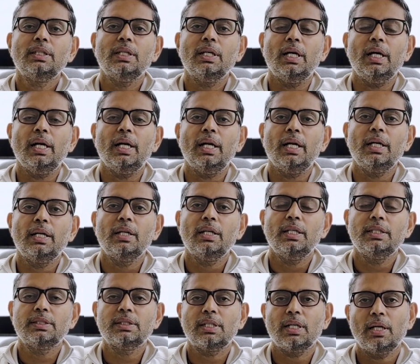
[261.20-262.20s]
And
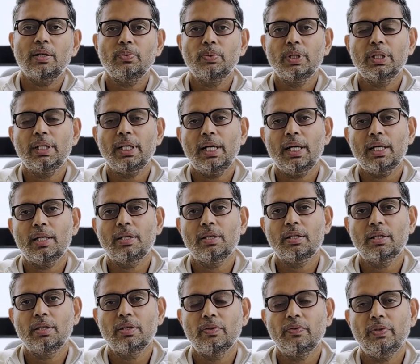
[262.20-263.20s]
let's start with that.
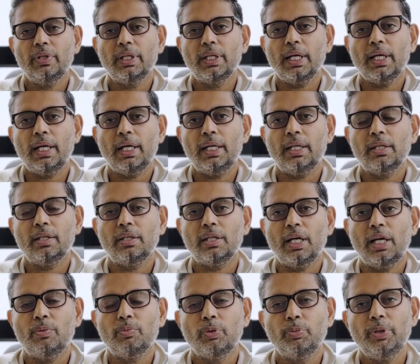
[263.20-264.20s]

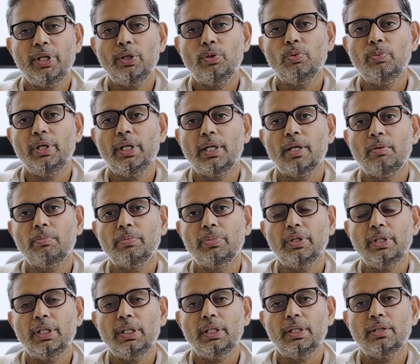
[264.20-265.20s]
I'm a B2B
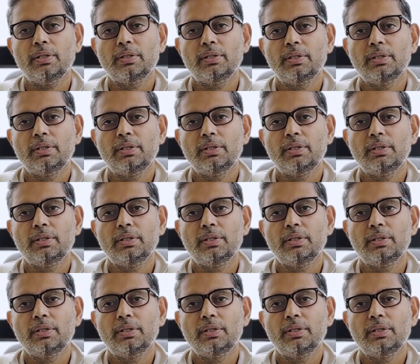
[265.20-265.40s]
company.